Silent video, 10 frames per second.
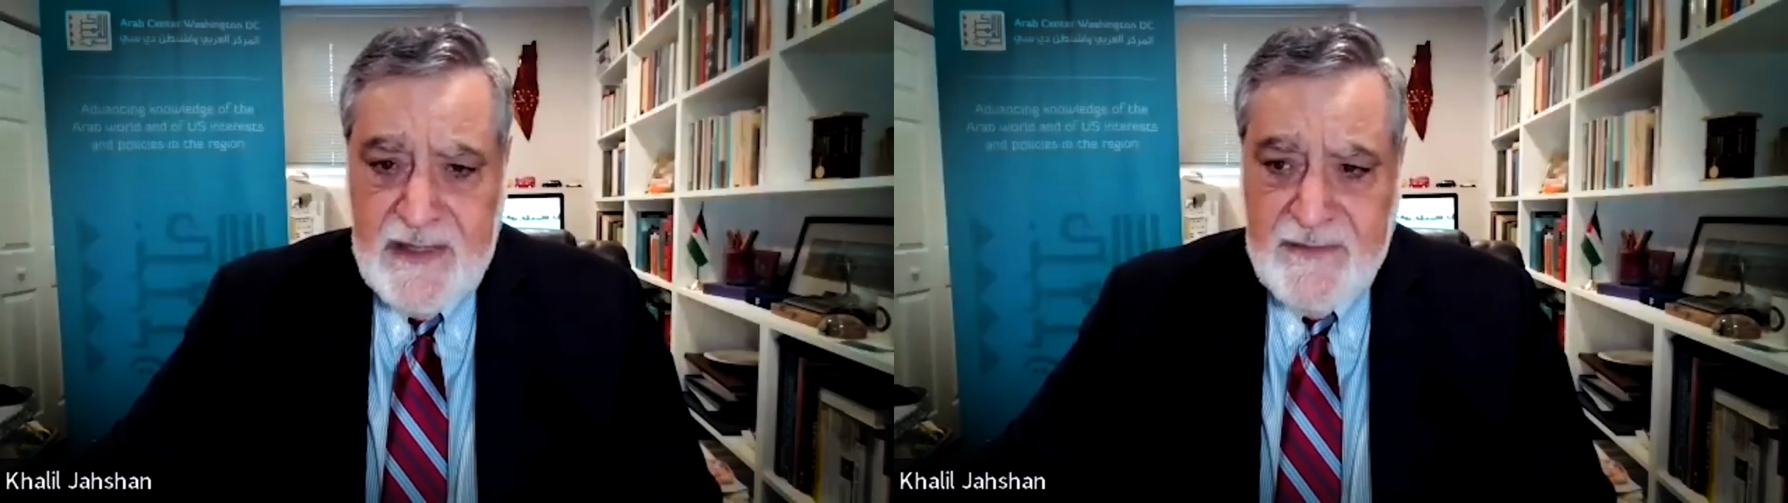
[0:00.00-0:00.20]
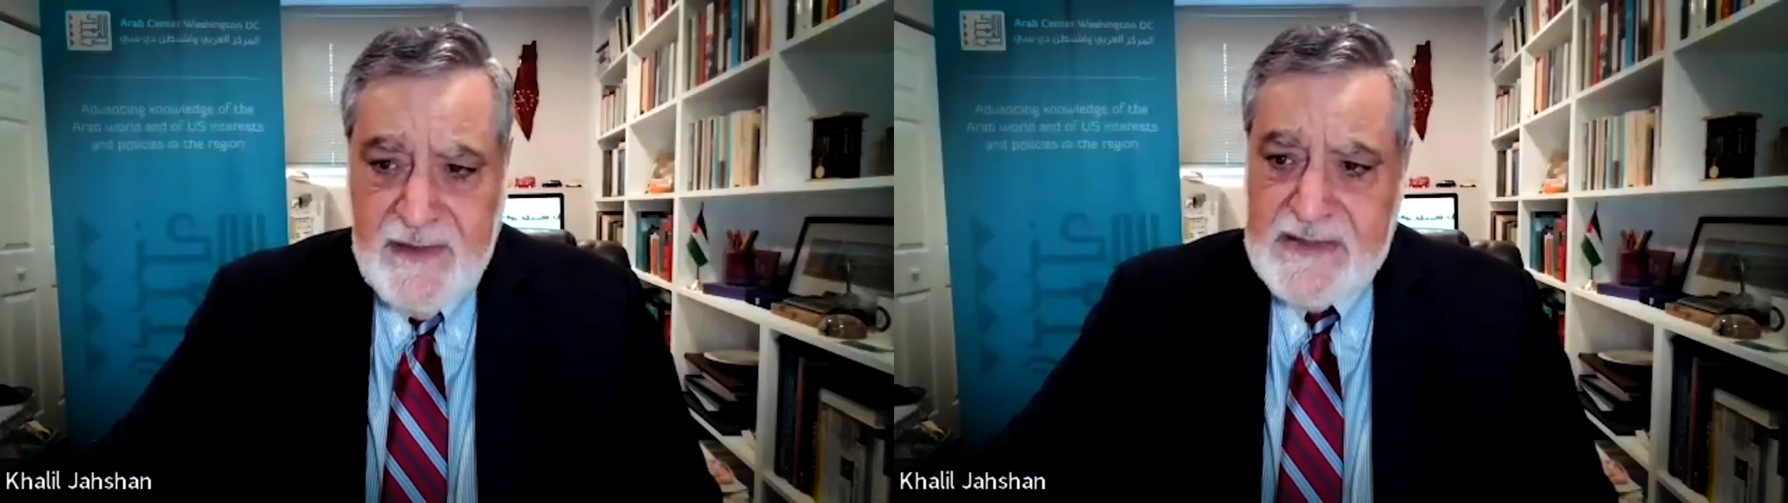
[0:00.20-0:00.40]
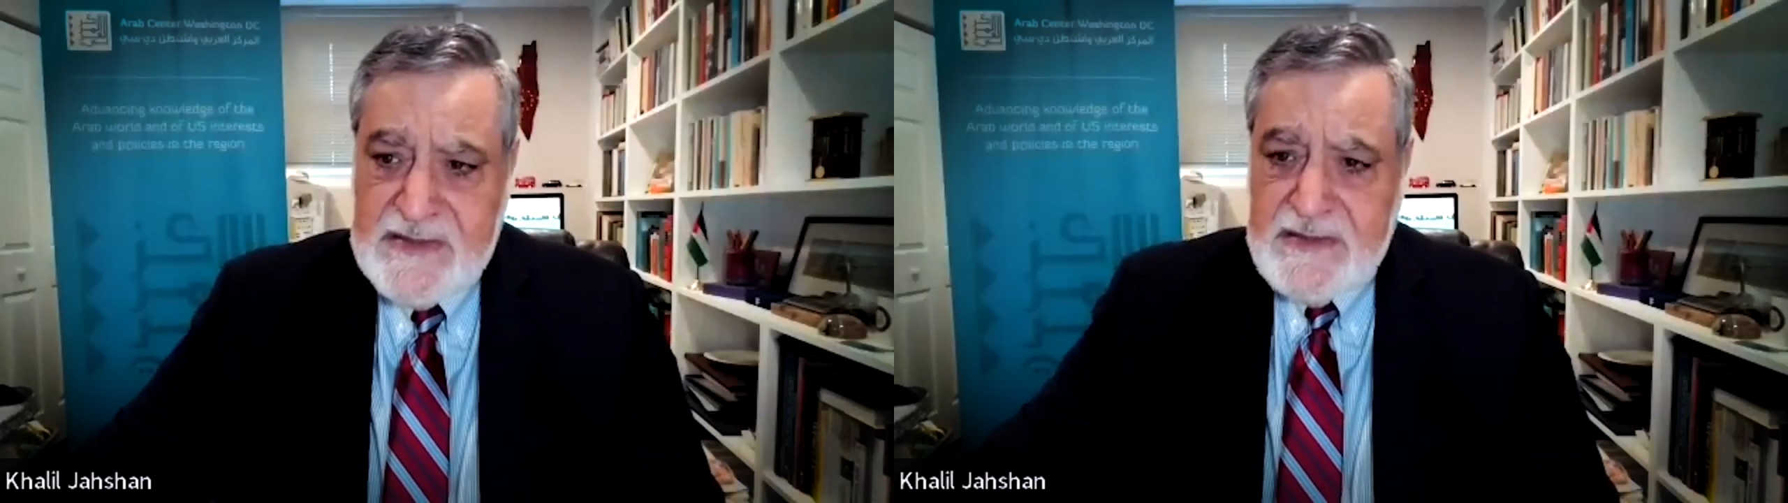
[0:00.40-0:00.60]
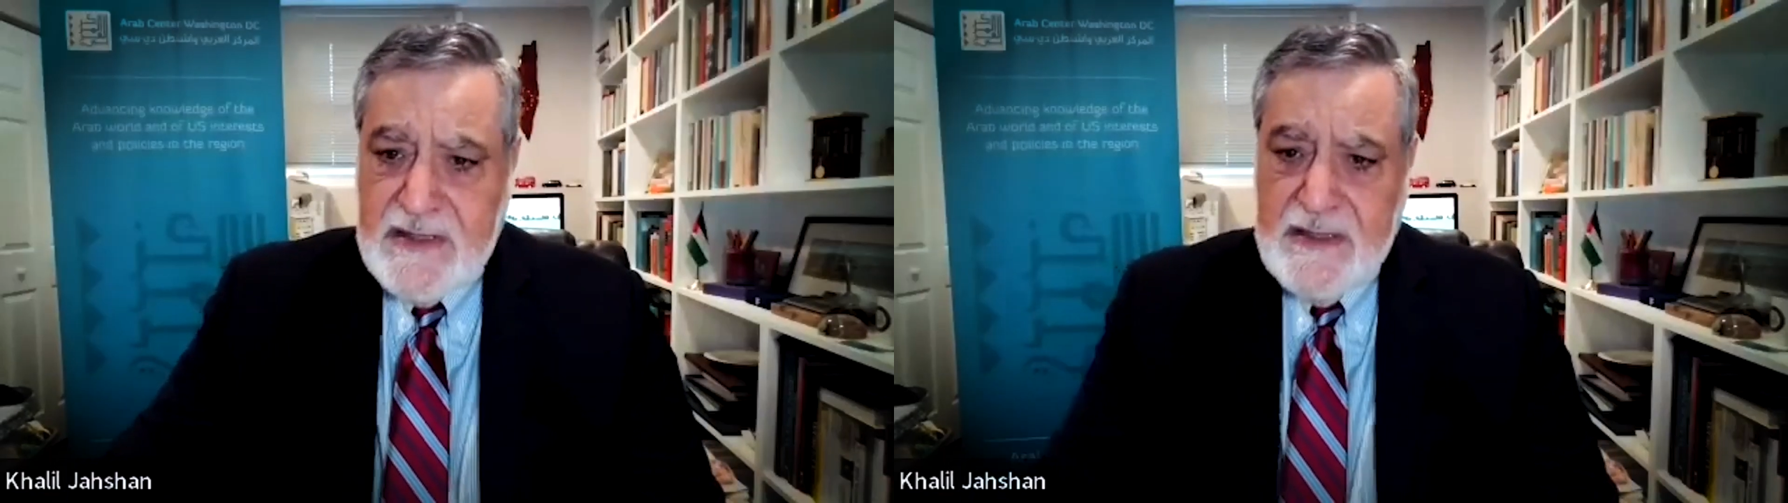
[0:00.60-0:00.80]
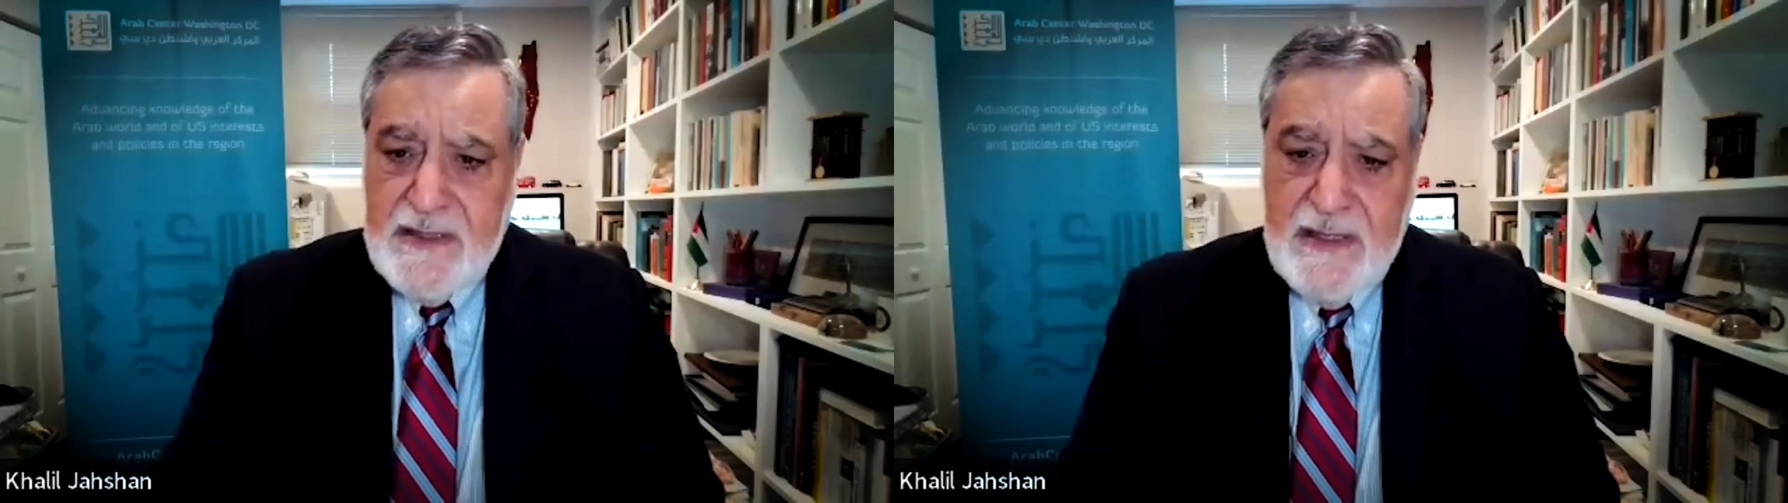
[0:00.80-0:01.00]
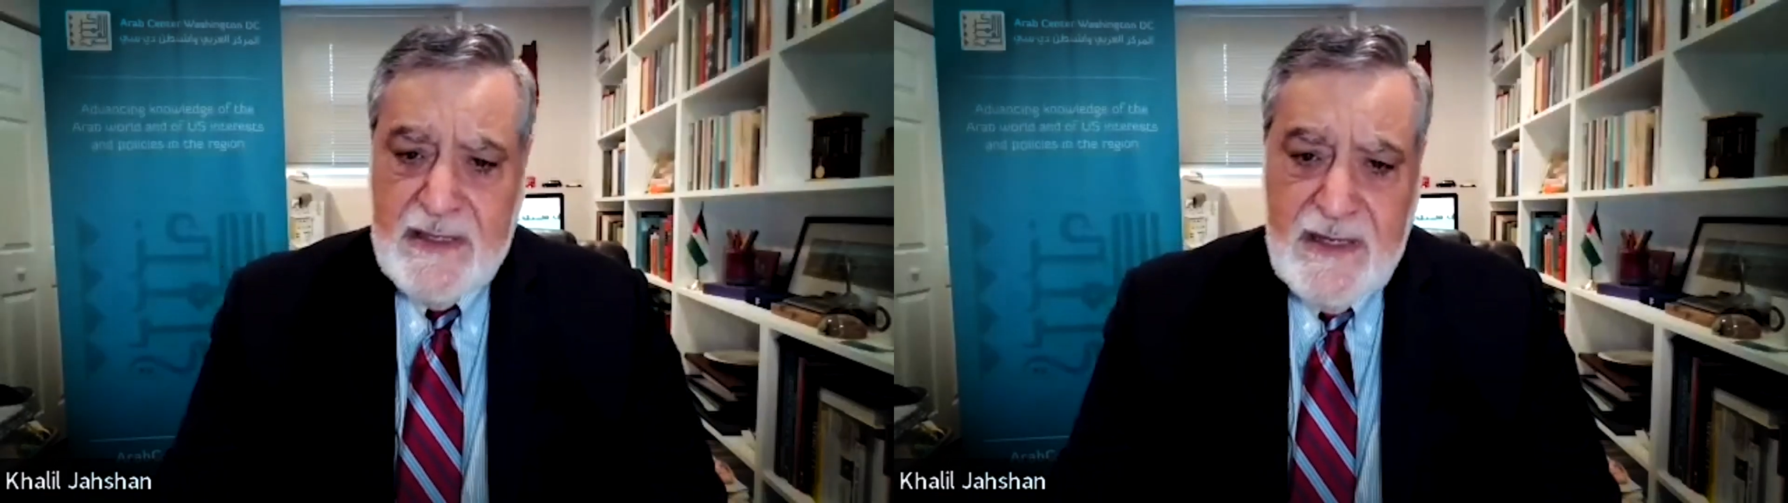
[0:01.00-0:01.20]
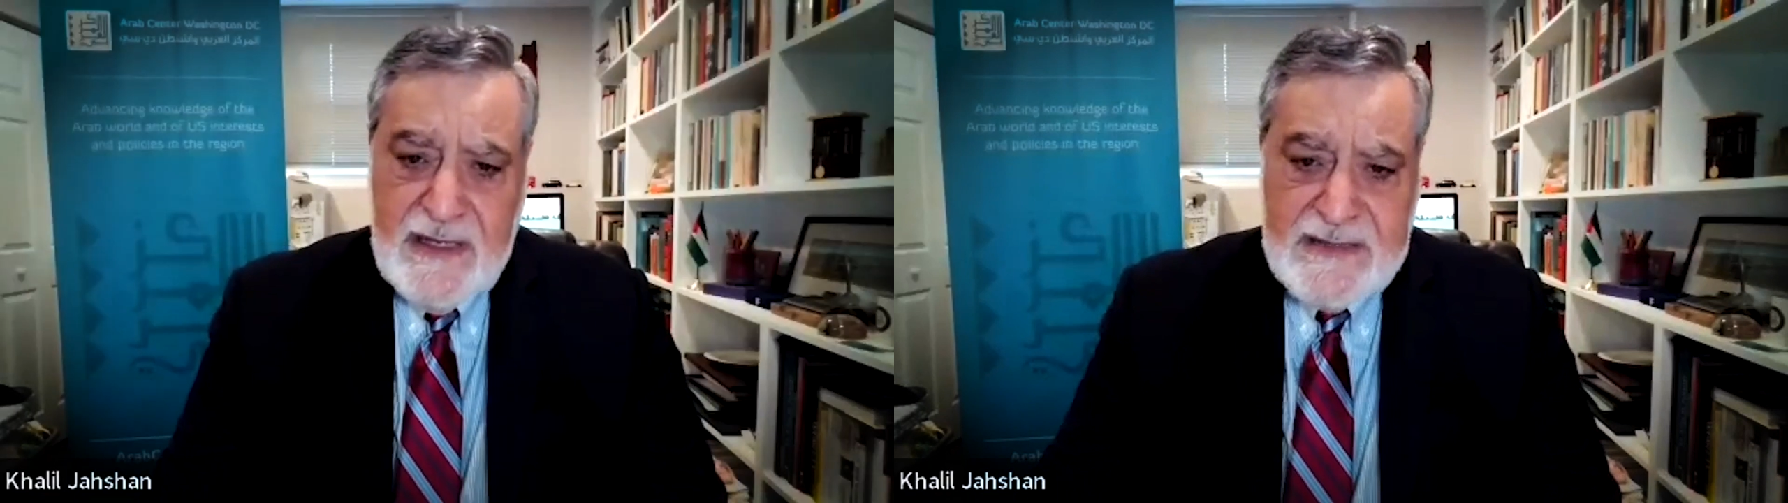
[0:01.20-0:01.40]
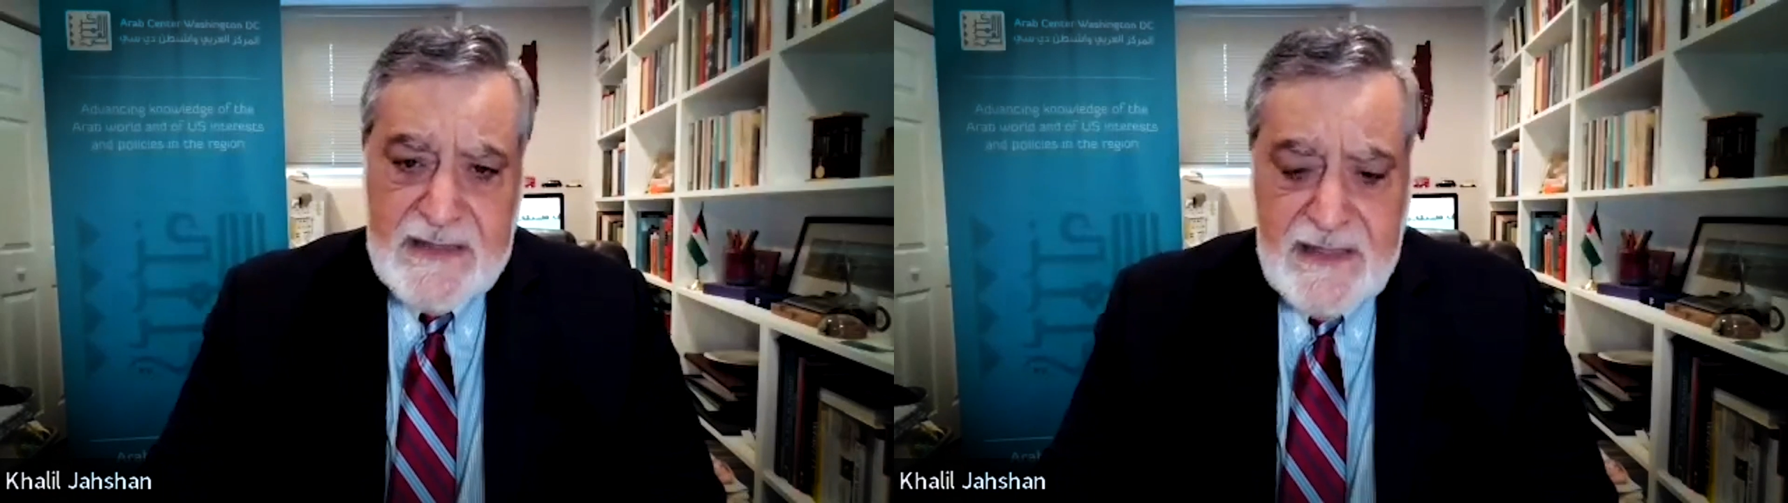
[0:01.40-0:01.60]
events in
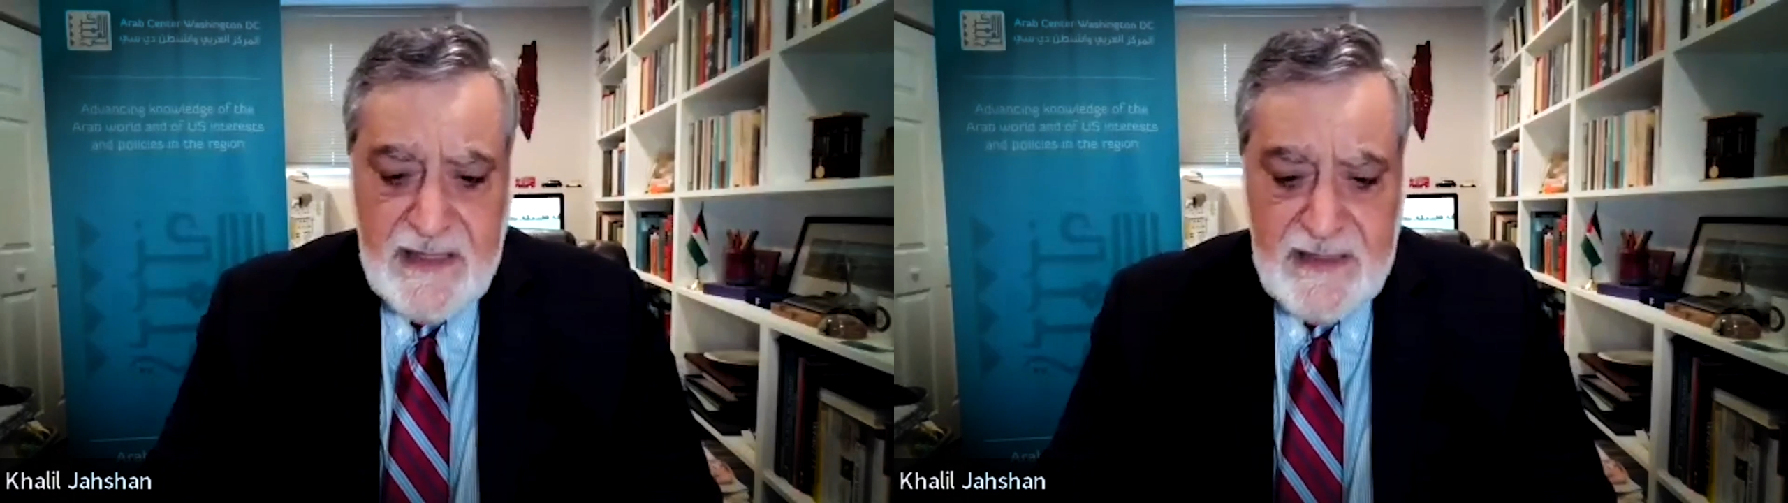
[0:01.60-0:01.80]
Gaza